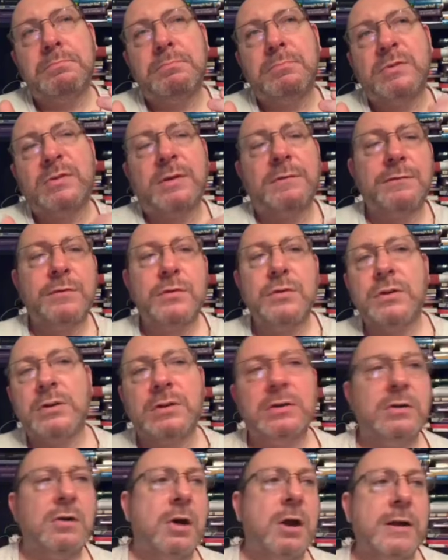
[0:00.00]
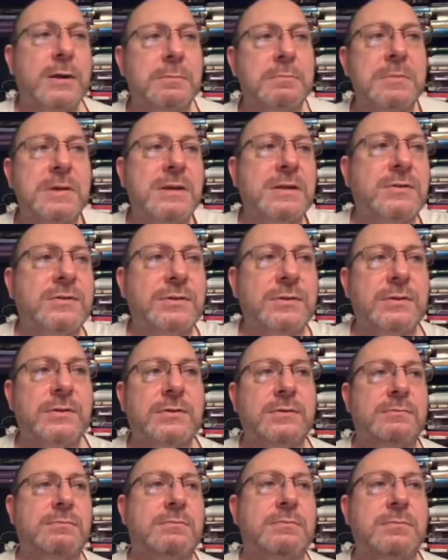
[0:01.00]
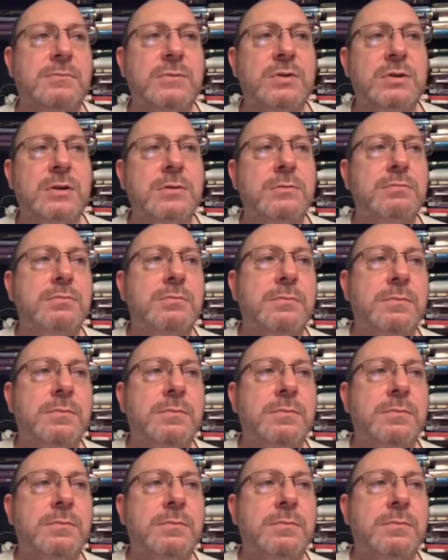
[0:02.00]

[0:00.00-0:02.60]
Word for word: something that you'd like me to, you know,